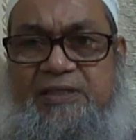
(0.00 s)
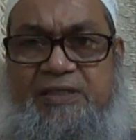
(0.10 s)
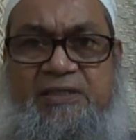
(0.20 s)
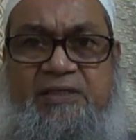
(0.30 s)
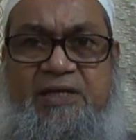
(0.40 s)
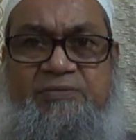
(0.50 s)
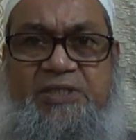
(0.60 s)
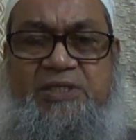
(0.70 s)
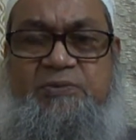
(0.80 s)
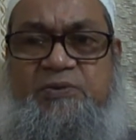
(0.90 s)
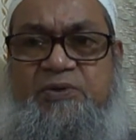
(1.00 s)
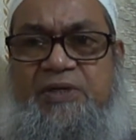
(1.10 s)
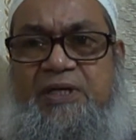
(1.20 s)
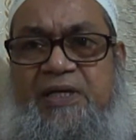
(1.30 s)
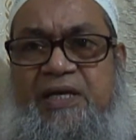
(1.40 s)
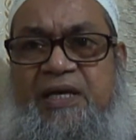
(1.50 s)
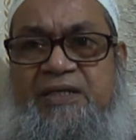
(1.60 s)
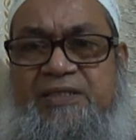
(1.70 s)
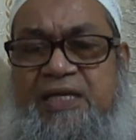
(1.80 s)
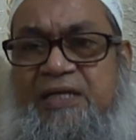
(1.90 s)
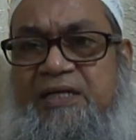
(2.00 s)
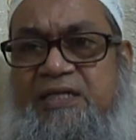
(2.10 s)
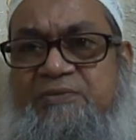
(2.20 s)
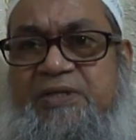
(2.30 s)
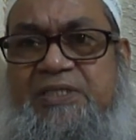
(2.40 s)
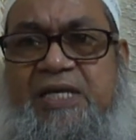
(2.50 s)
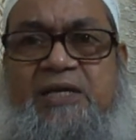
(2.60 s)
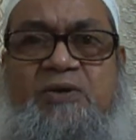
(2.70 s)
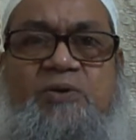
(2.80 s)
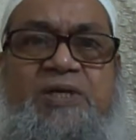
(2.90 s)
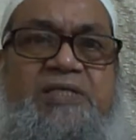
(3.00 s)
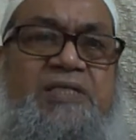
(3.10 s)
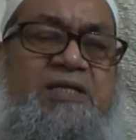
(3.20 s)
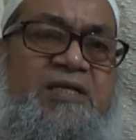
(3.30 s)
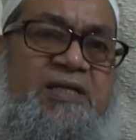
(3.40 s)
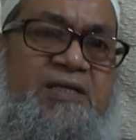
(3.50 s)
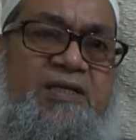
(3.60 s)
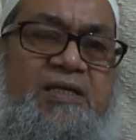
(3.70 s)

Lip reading: Tetra means 4 and cyclines means cyclohexane ring.